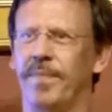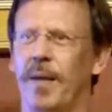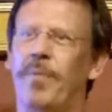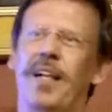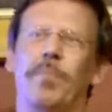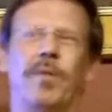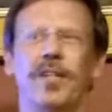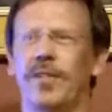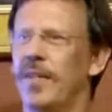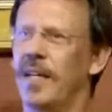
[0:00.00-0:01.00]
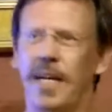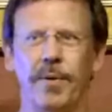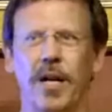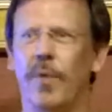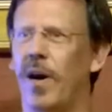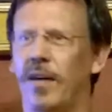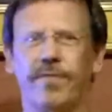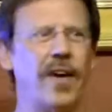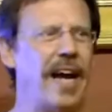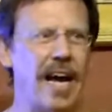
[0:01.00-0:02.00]
And Brother Blue, he would go on
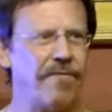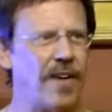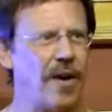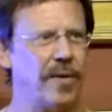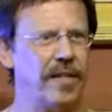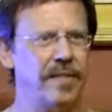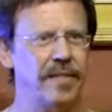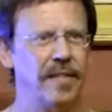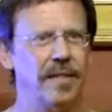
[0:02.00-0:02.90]
for a half hour,